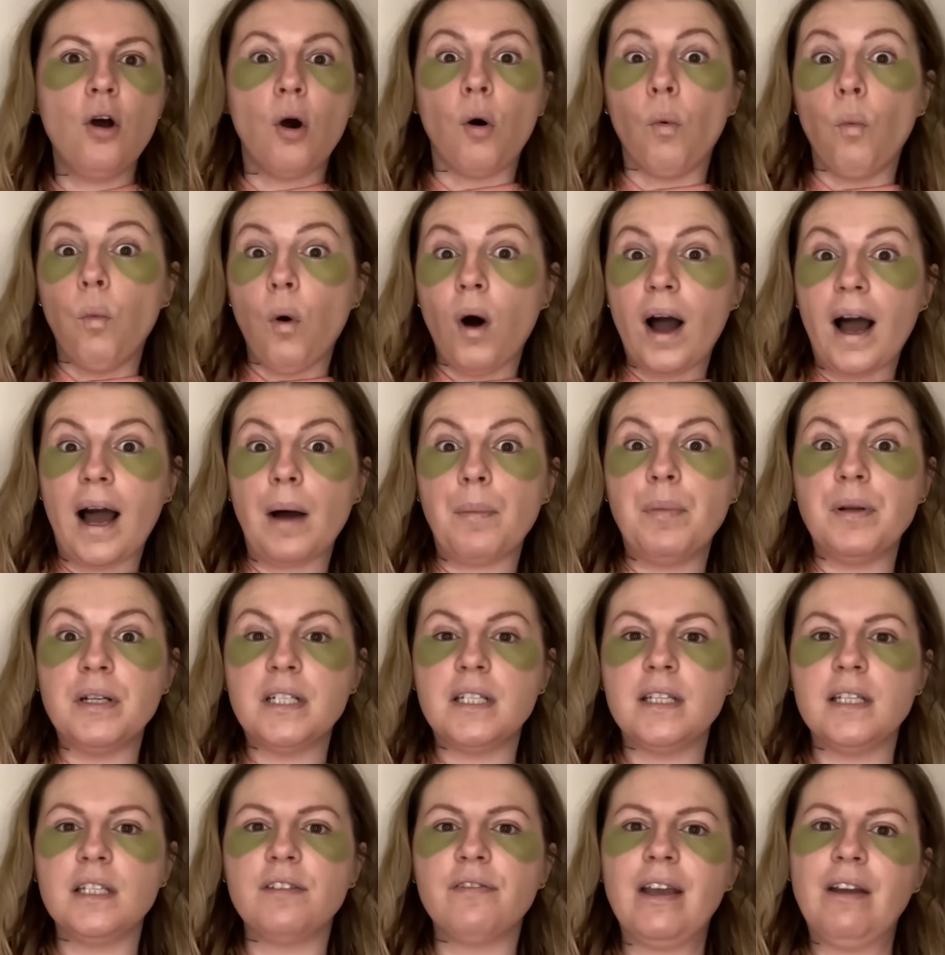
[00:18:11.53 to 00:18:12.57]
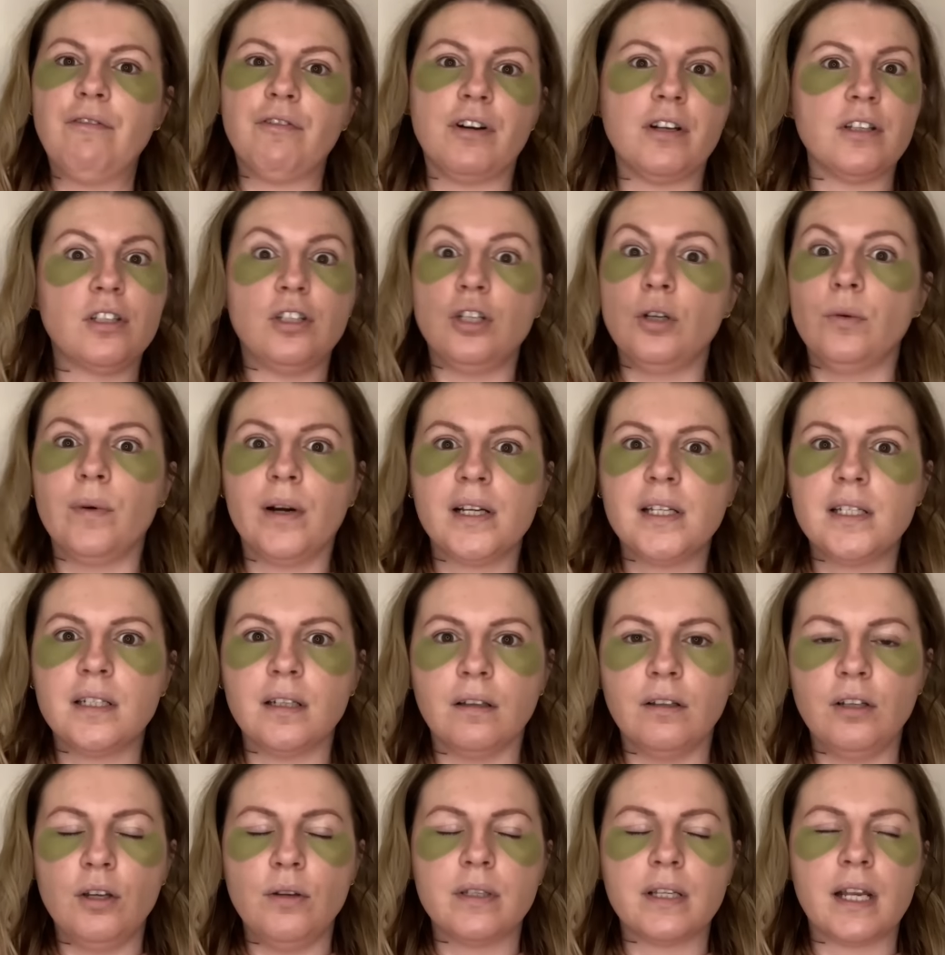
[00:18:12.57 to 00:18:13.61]
what happened to these favourites? Do I still
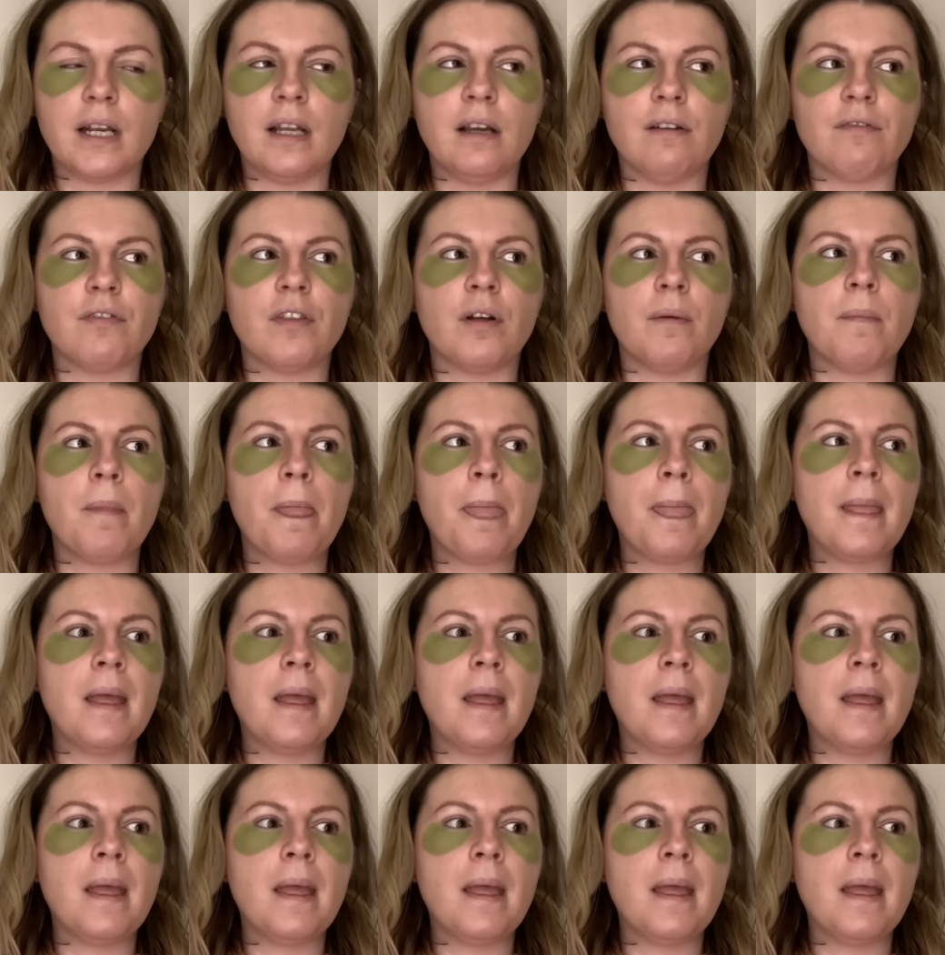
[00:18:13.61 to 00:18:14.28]
use any of them?